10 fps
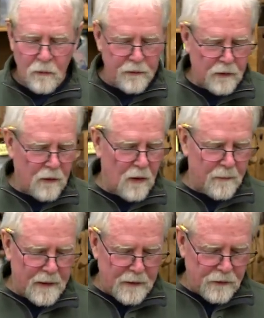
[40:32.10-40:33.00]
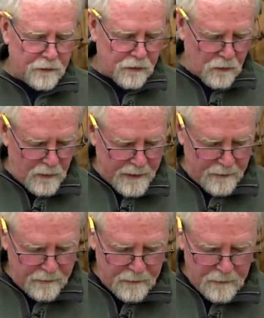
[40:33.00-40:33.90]
with the combination
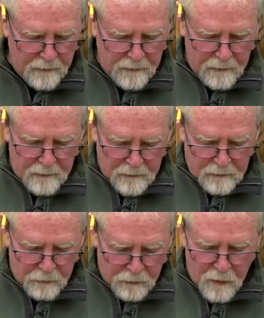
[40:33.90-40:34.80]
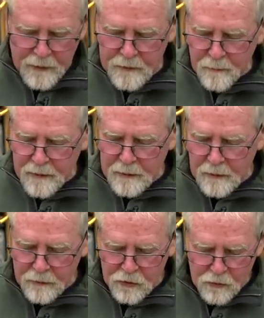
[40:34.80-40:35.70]
square, we want it to
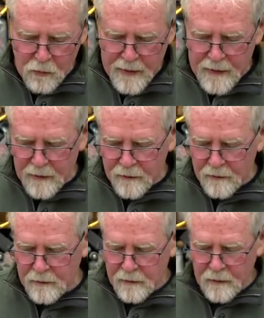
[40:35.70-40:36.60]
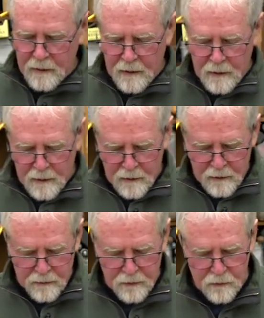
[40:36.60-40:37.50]
be square
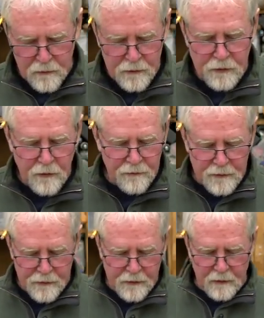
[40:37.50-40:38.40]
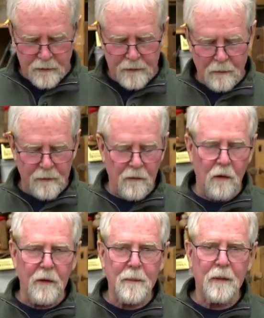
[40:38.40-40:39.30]
to the surface that we've
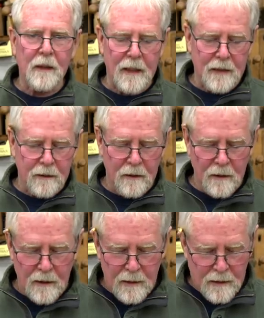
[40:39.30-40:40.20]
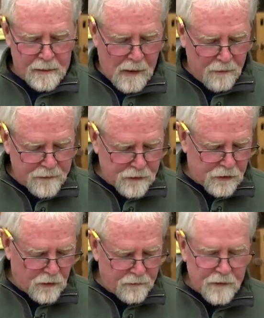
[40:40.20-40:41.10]
already planed. Now, if this
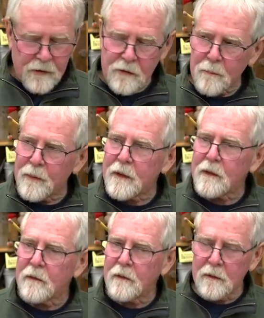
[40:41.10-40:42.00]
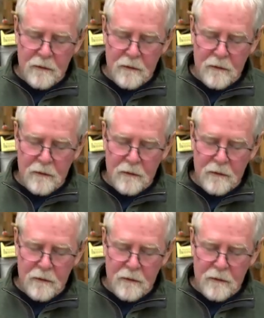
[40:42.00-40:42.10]
surface isn't particularly,